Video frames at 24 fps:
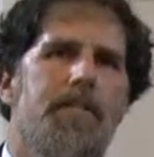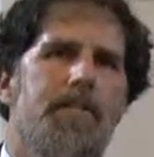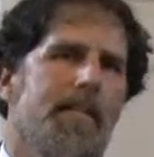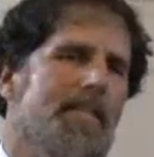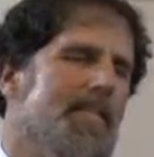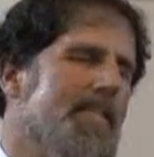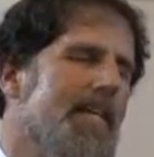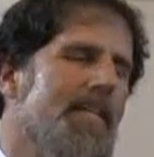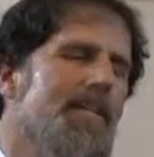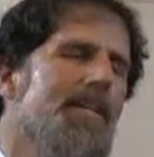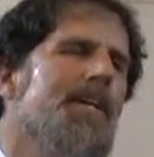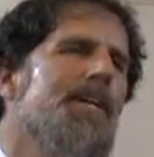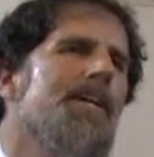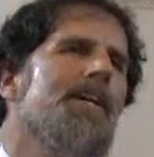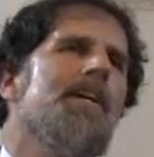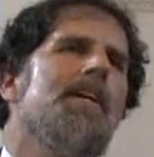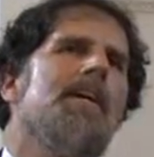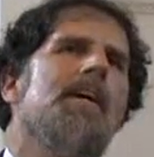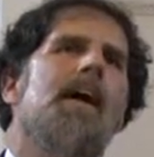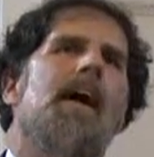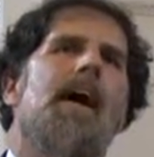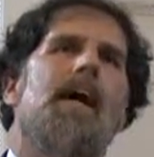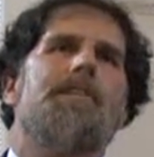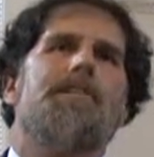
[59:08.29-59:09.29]
I said,
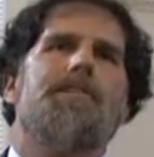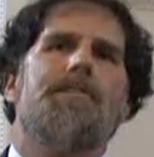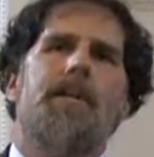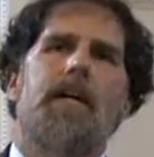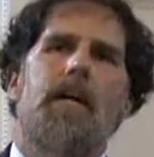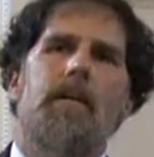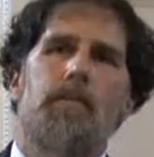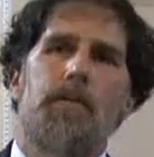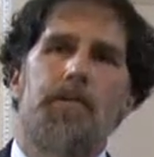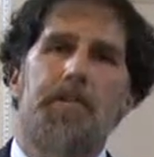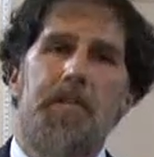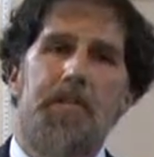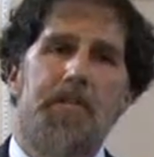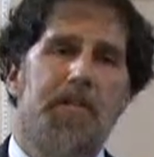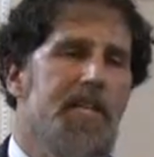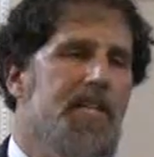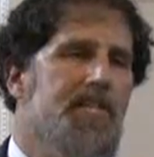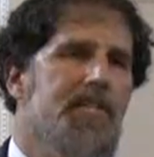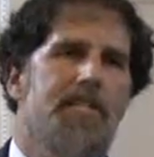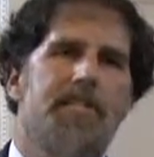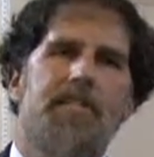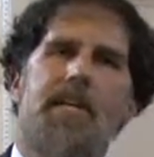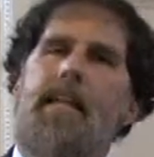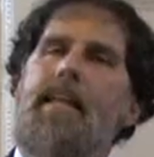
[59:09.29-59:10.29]
as terrible as this is,
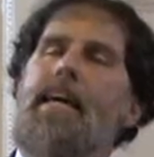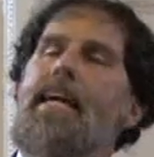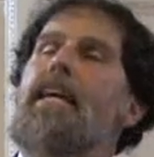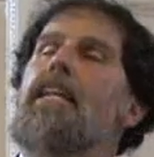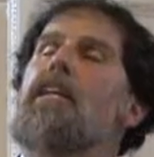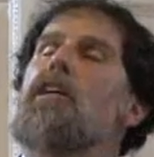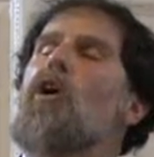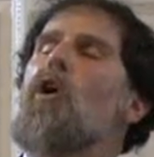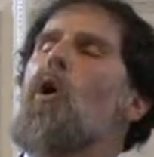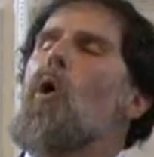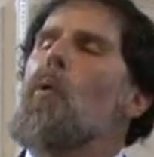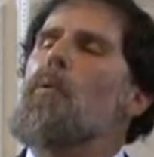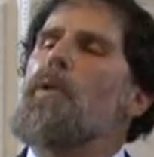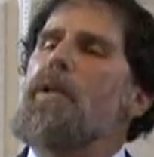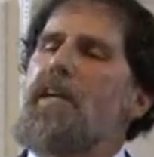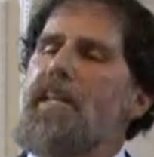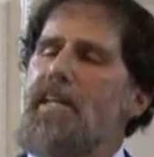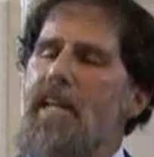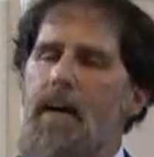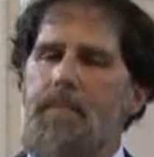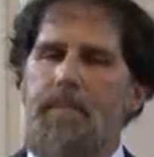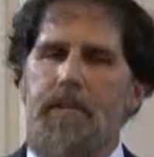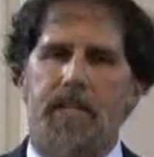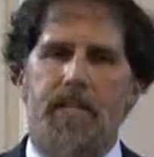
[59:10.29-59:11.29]
it's not like it only could
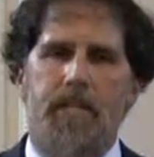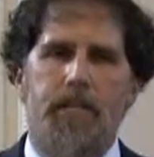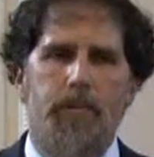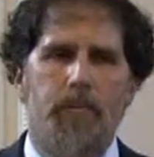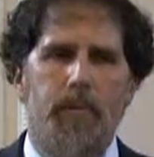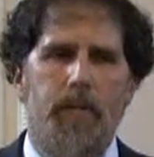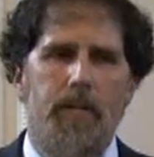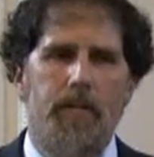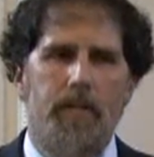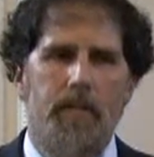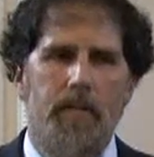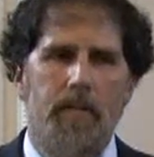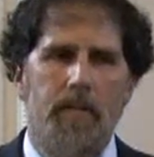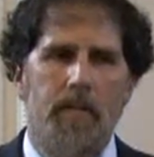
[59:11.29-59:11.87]
happen in Israel.